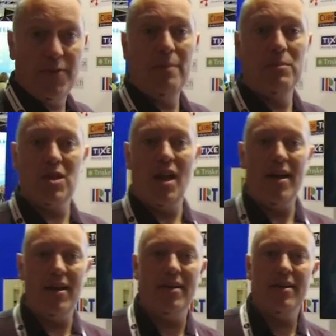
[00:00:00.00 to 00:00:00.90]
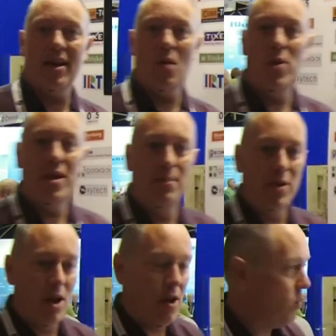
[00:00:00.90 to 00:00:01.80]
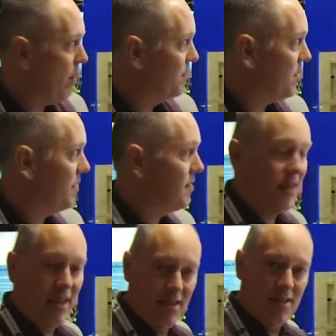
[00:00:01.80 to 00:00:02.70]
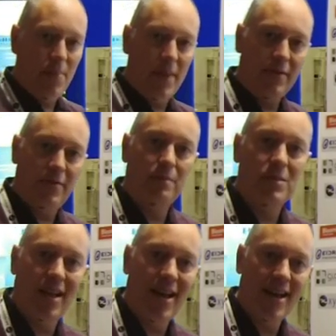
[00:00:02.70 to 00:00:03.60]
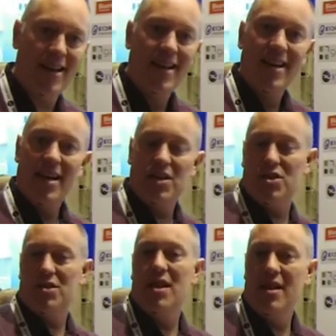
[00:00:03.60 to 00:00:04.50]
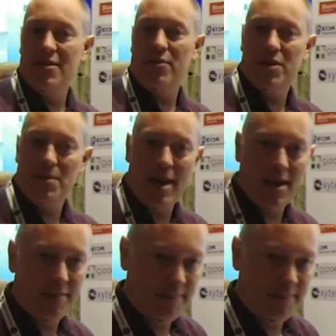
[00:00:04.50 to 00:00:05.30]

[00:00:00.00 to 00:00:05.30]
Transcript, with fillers: FIMS-like, and we can put it on our website as here's something FIMS-like, it's just in a different domain.